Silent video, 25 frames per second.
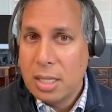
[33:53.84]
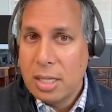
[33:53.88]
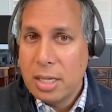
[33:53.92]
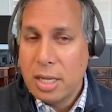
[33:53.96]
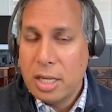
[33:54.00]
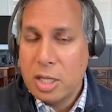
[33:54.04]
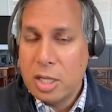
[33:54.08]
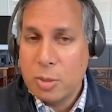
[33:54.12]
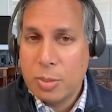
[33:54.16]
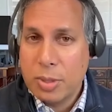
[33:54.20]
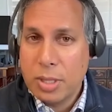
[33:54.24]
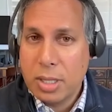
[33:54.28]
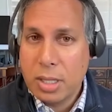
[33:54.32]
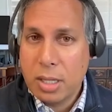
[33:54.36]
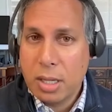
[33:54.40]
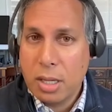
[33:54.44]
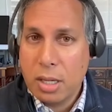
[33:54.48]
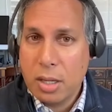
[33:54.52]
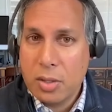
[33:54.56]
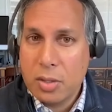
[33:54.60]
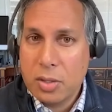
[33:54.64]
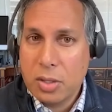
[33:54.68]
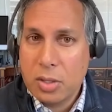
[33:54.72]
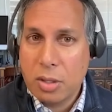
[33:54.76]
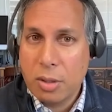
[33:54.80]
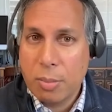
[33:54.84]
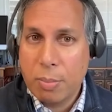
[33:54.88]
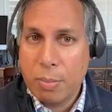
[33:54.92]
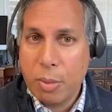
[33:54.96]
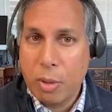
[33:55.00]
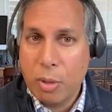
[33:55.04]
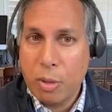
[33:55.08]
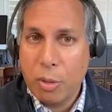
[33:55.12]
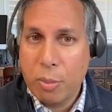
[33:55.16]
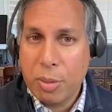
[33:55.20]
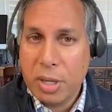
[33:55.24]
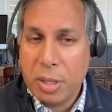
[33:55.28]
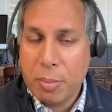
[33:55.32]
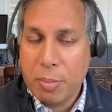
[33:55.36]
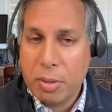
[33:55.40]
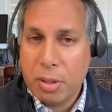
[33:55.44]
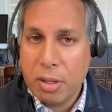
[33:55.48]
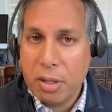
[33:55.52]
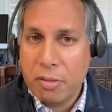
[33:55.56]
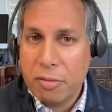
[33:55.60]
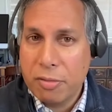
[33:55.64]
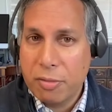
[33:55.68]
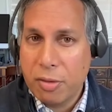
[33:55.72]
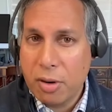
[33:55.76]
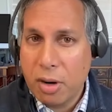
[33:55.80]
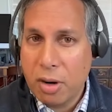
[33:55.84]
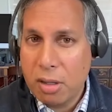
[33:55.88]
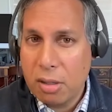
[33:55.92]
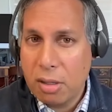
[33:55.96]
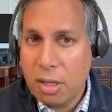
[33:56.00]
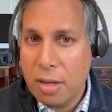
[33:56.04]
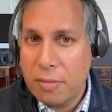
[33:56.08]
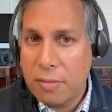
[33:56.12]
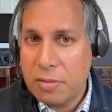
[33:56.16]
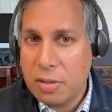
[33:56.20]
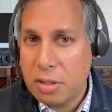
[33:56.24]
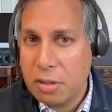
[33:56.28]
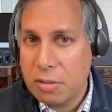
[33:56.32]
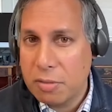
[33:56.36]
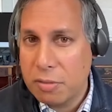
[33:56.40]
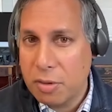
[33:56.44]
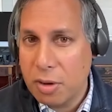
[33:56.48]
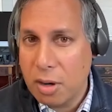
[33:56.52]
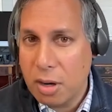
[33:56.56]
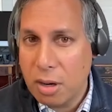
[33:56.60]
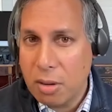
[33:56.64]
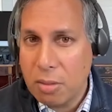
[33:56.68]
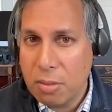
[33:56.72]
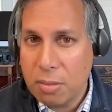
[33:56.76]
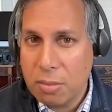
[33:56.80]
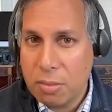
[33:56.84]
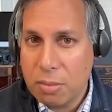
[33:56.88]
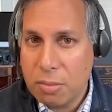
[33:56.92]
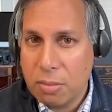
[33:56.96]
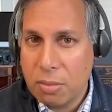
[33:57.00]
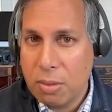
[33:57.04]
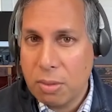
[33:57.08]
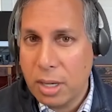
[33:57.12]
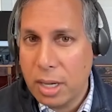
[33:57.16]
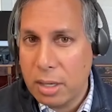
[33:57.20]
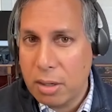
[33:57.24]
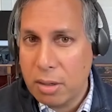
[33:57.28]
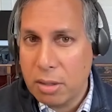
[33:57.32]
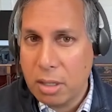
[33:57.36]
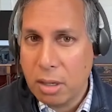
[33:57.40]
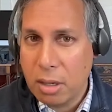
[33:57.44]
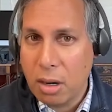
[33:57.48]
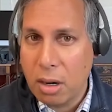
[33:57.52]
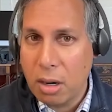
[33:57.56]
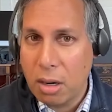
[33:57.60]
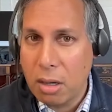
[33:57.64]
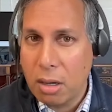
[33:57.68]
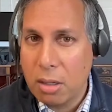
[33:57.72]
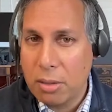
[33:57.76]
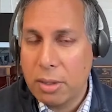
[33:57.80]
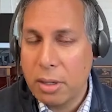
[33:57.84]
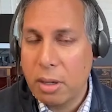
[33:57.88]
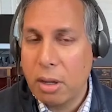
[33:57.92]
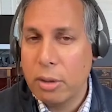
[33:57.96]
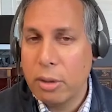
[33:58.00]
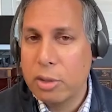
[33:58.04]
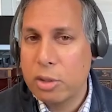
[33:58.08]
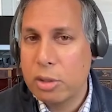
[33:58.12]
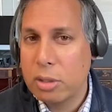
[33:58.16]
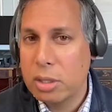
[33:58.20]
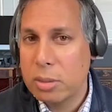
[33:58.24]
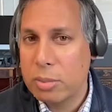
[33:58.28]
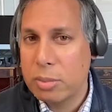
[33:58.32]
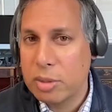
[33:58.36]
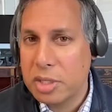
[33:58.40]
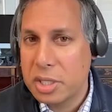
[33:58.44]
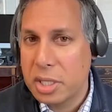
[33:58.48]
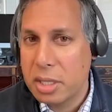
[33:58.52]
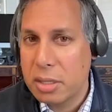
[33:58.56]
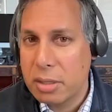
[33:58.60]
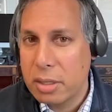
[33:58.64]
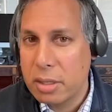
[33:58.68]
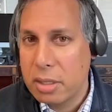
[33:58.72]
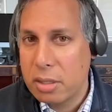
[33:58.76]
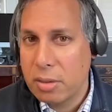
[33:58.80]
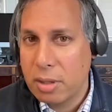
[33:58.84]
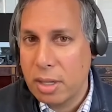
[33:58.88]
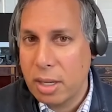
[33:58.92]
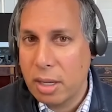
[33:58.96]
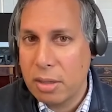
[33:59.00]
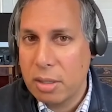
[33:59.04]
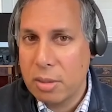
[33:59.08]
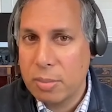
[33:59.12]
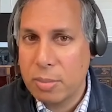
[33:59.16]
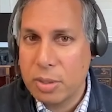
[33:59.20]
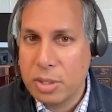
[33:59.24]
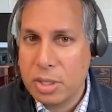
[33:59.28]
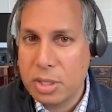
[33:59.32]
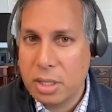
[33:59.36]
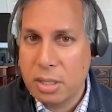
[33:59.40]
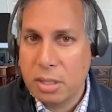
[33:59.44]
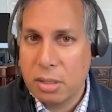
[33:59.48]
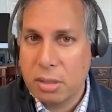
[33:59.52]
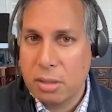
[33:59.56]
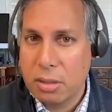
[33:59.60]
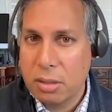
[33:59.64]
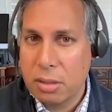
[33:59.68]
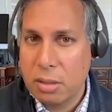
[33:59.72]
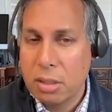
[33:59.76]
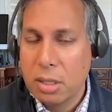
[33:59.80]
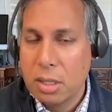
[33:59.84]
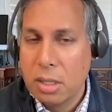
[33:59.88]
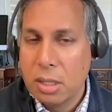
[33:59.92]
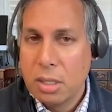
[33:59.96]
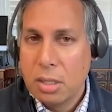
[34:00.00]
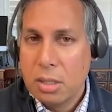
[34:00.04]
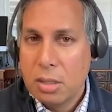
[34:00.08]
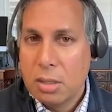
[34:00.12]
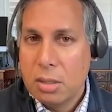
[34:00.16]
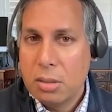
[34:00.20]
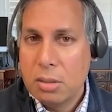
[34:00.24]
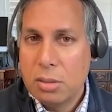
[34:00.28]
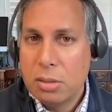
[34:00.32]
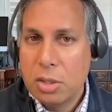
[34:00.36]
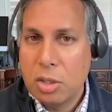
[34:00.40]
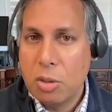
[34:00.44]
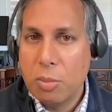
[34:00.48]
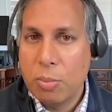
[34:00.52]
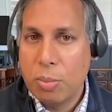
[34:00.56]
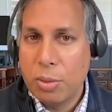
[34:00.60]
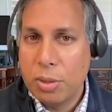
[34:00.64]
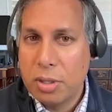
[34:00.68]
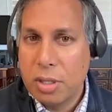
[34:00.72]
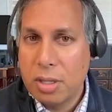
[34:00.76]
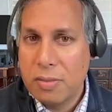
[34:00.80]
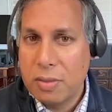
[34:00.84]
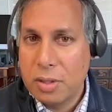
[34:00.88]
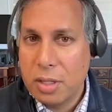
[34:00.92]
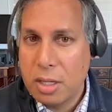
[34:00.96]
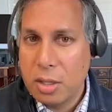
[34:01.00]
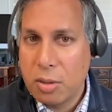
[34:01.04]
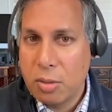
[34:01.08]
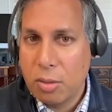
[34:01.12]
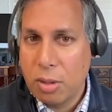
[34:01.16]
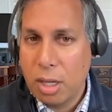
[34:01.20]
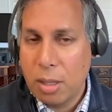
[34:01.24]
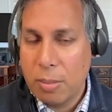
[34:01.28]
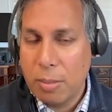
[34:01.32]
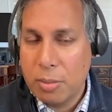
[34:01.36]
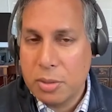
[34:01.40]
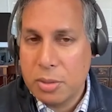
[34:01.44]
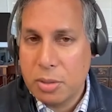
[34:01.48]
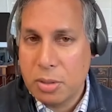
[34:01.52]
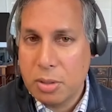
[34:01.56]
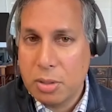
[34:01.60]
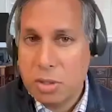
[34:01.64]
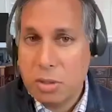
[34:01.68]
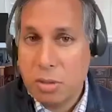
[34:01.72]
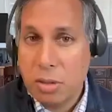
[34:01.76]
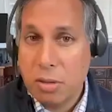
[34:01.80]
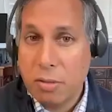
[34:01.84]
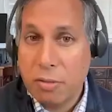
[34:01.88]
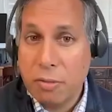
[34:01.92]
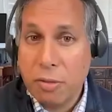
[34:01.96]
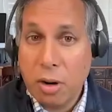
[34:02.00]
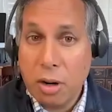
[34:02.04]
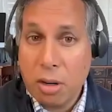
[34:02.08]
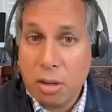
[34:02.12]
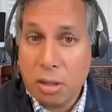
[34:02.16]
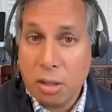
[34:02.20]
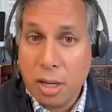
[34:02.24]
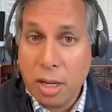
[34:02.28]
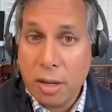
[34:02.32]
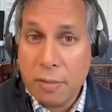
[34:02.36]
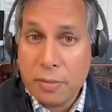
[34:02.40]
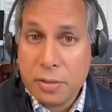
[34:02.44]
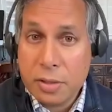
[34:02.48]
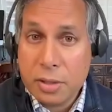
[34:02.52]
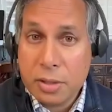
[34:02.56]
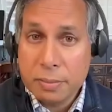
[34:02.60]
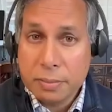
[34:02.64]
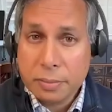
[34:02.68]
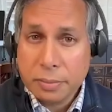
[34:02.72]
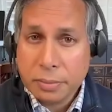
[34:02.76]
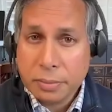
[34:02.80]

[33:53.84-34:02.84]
is because there are both people on the far left and the far right, or the, or uh, the ultra libertarian crowd in particular, who don't believe in equal opportunity. So on the far left,